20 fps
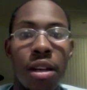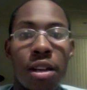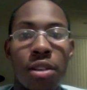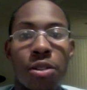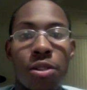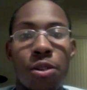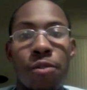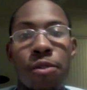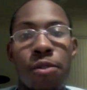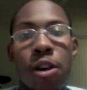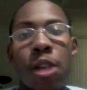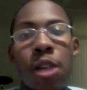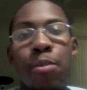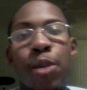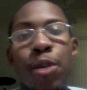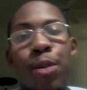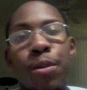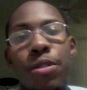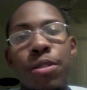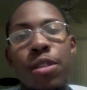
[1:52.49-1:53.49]
So for our
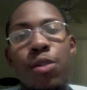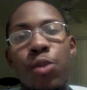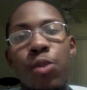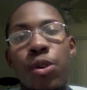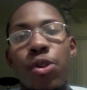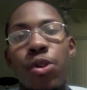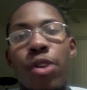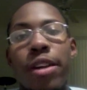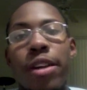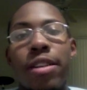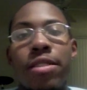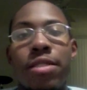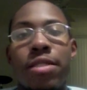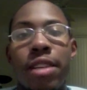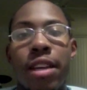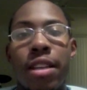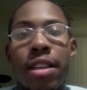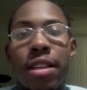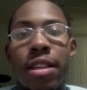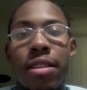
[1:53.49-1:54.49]
purposes, we're going to
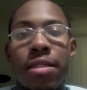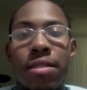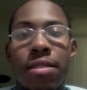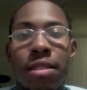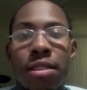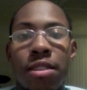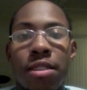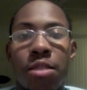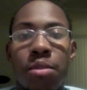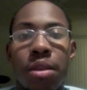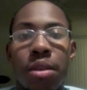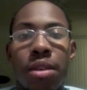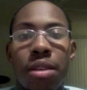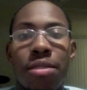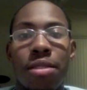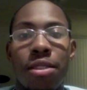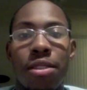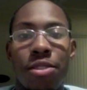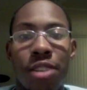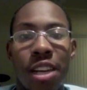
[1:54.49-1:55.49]
say that the system
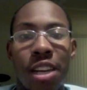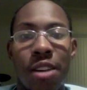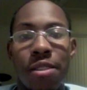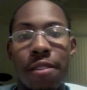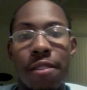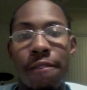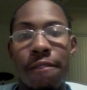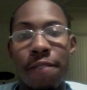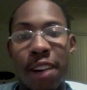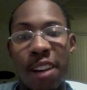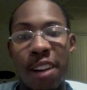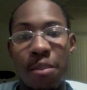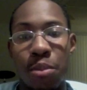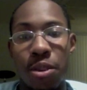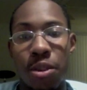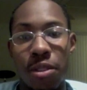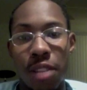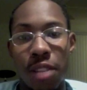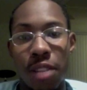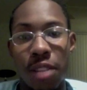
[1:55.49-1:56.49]
is the chair and the 5
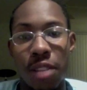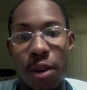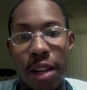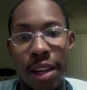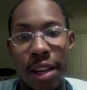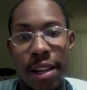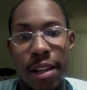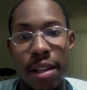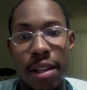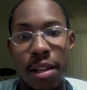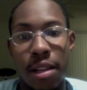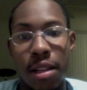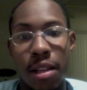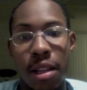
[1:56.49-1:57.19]
books that were in it.